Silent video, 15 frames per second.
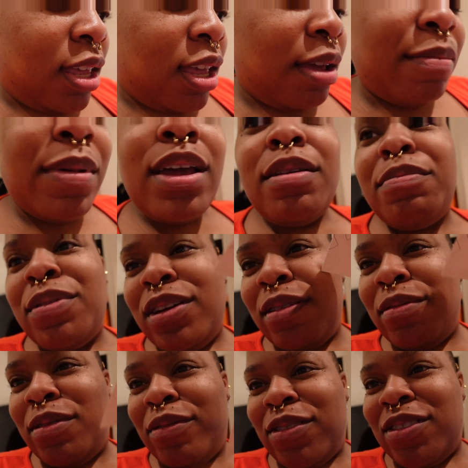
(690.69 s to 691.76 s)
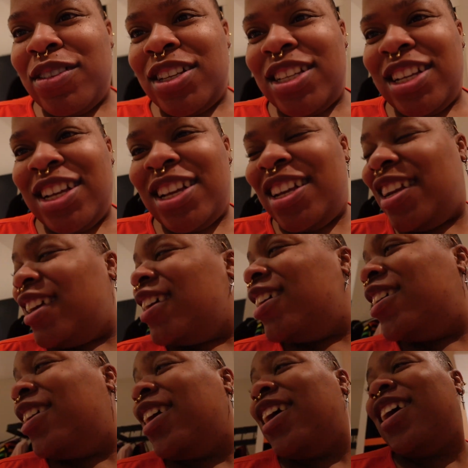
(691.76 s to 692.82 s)
I might have put up the wrong sign.
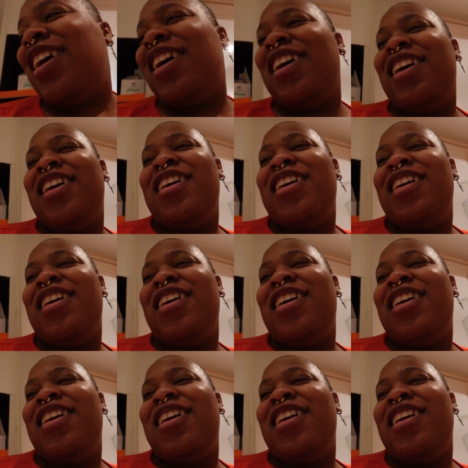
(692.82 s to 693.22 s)
Okay.